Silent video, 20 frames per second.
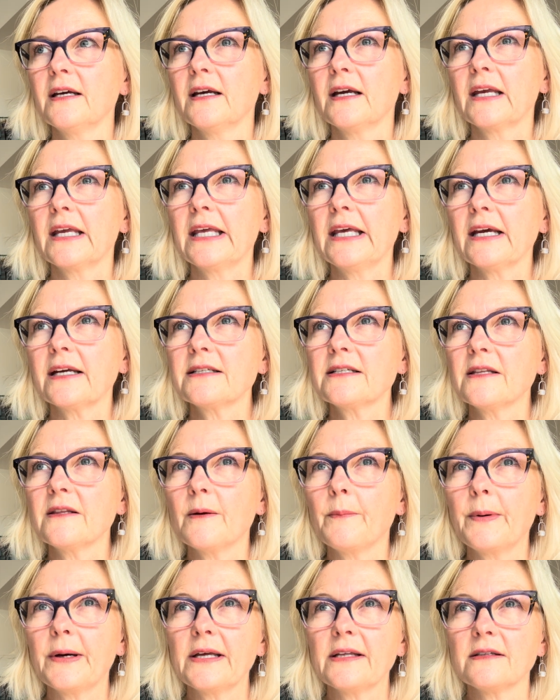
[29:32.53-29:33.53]
kicked in the
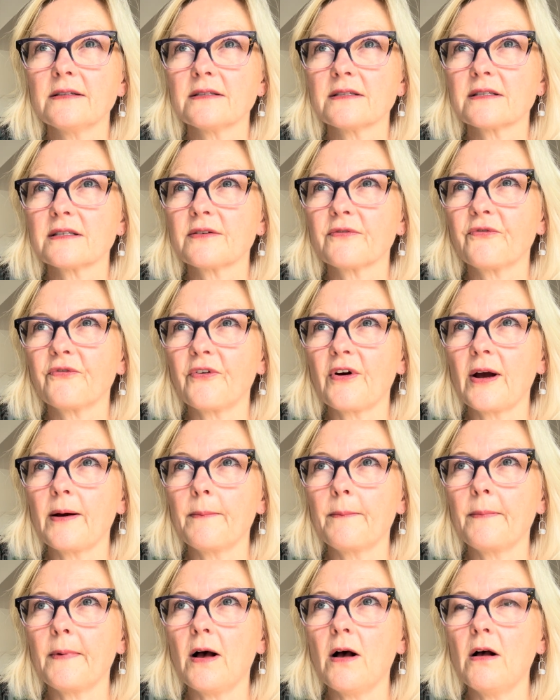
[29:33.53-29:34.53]
buns
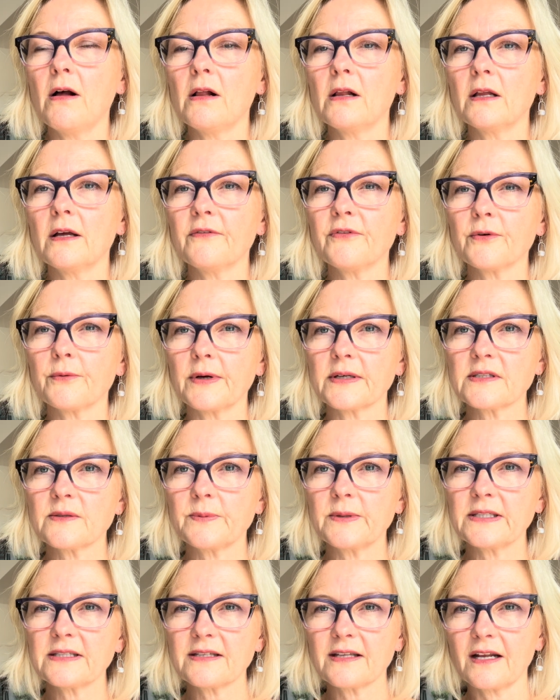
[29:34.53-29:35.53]
from all of the
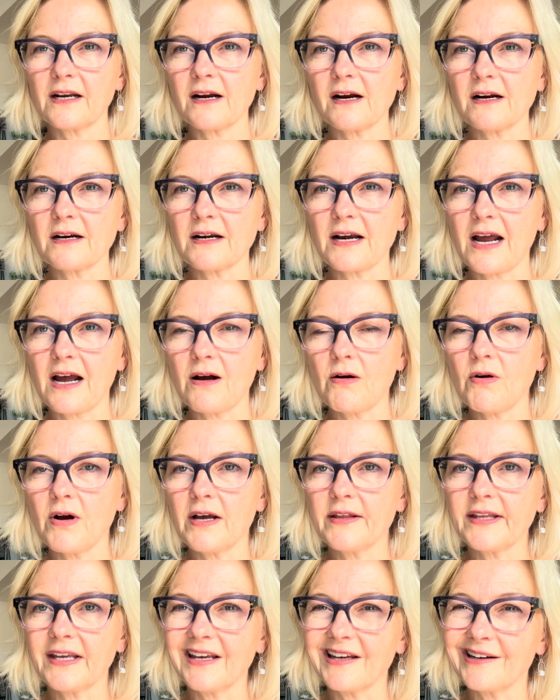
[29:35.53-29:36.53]
recipes that are now on
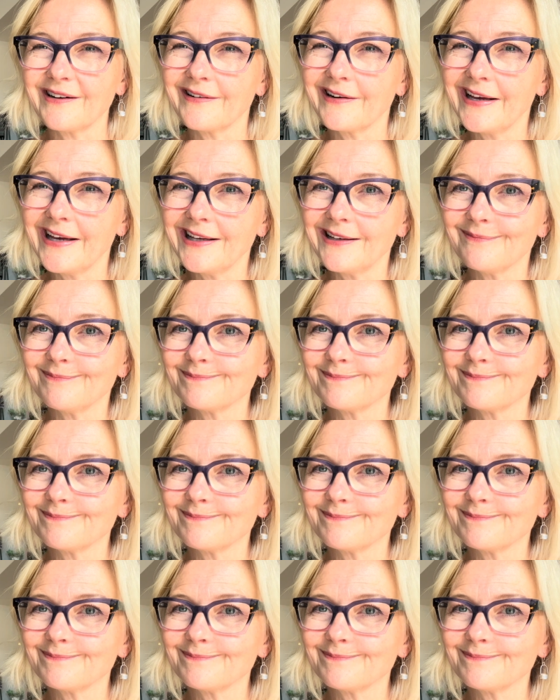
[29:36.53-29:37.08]
the internet.